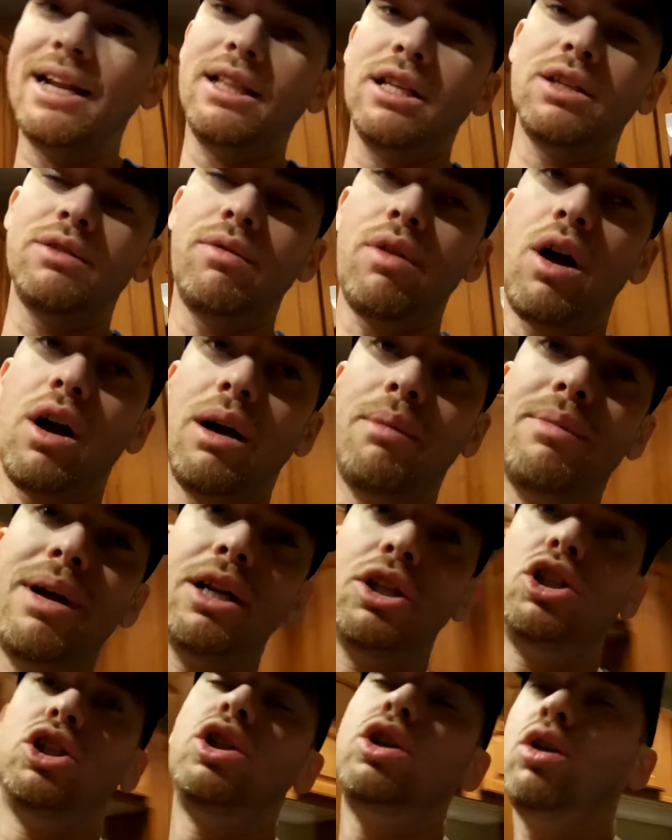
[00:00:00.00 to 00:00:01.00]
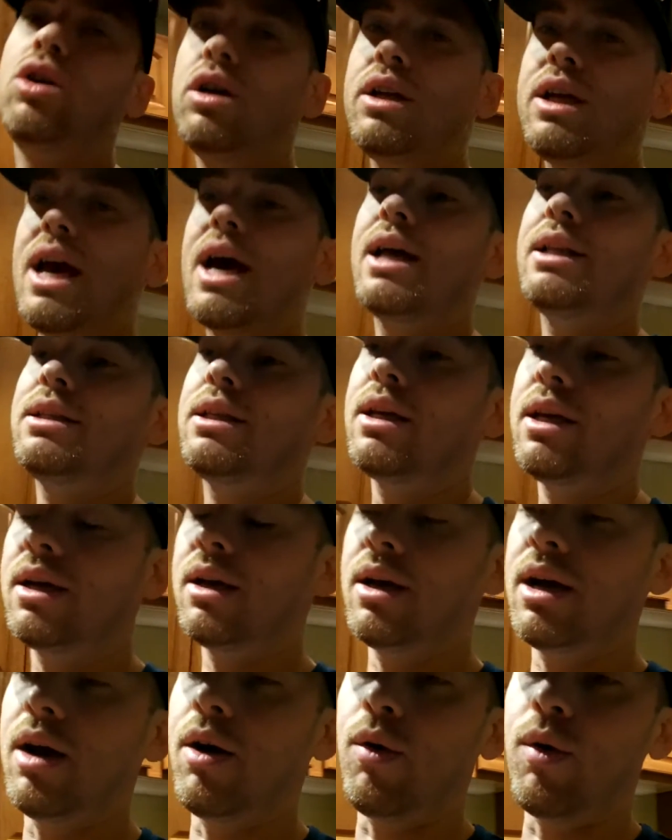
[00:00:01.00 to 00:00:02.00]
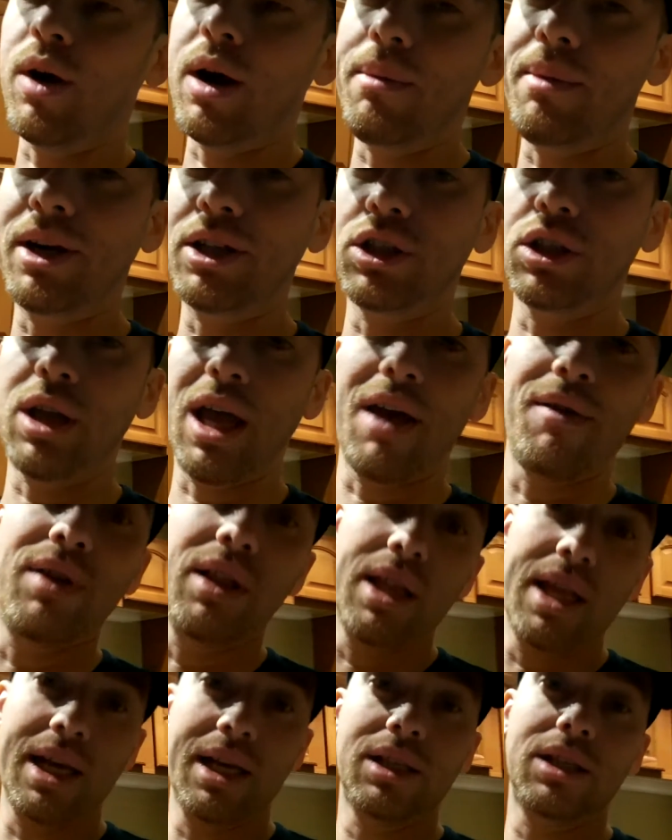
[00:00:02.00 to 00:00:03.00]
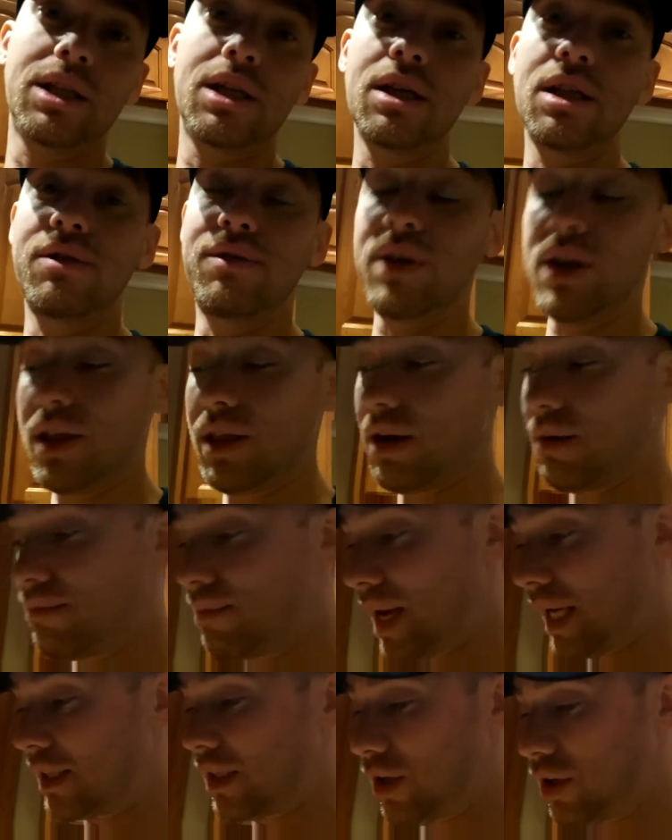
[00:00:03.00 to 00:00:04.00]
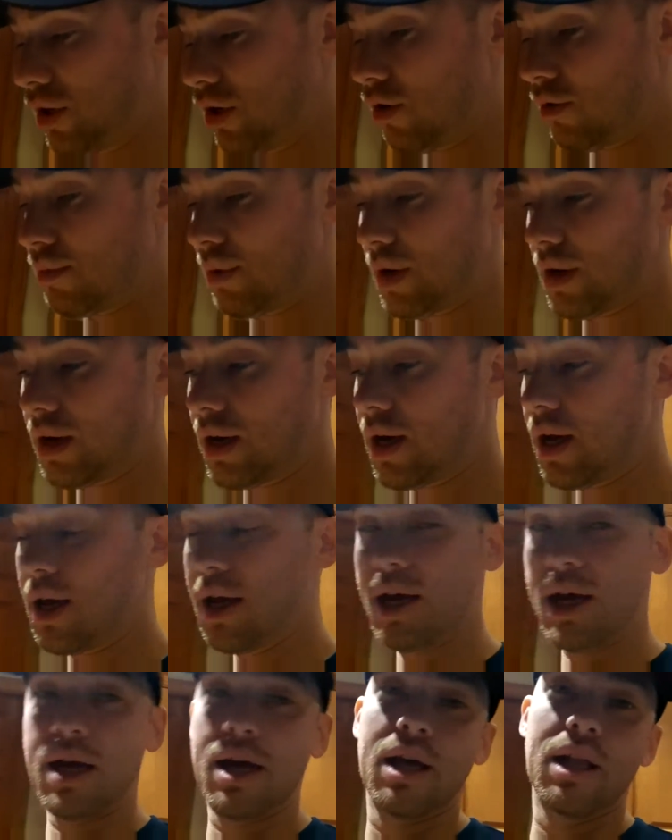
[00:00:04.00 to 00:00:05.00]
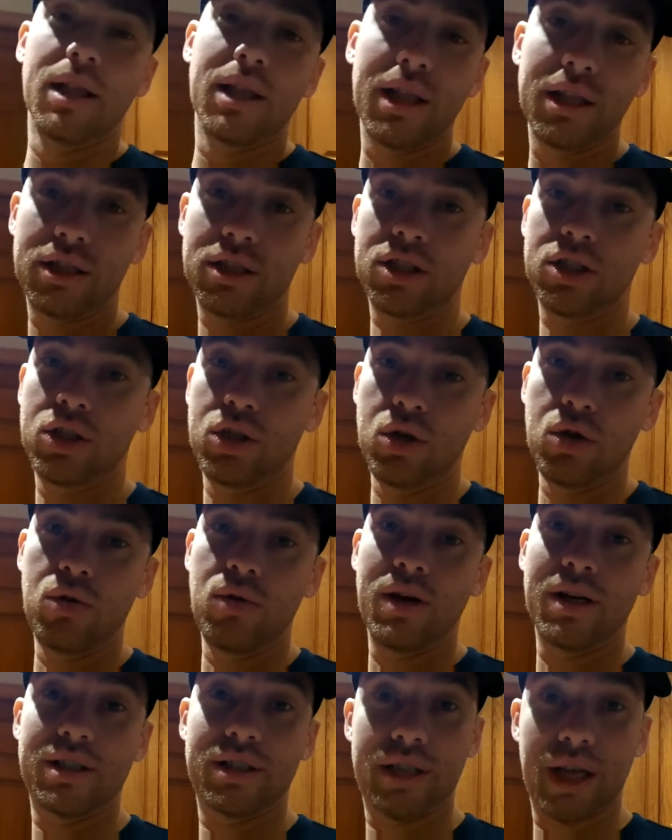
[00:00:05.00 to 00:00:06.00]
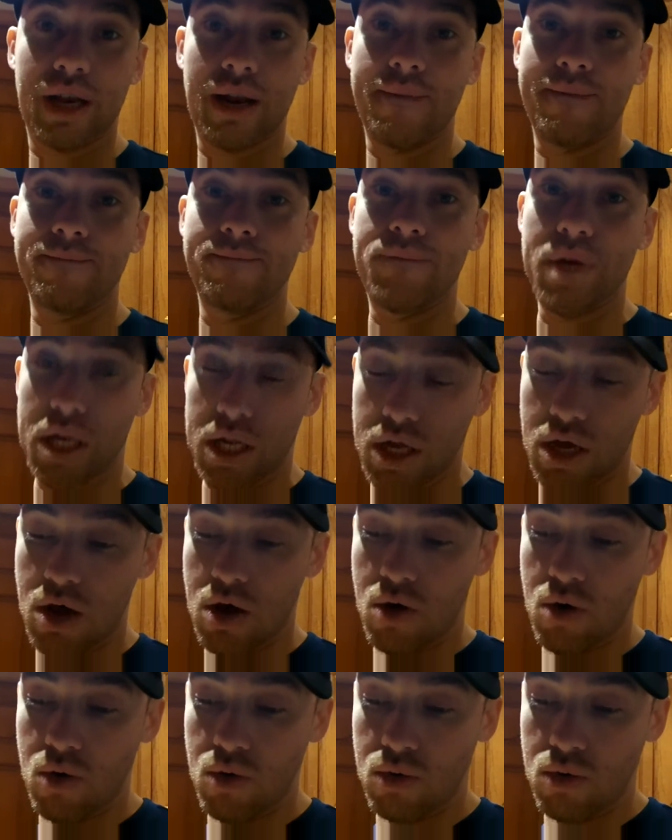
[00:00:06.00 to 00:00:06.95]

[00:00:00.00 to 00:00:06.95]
it in this vlog. I'm not sure yet. Or I might just have a link to the video that I'm about to do. But let's do a setup video.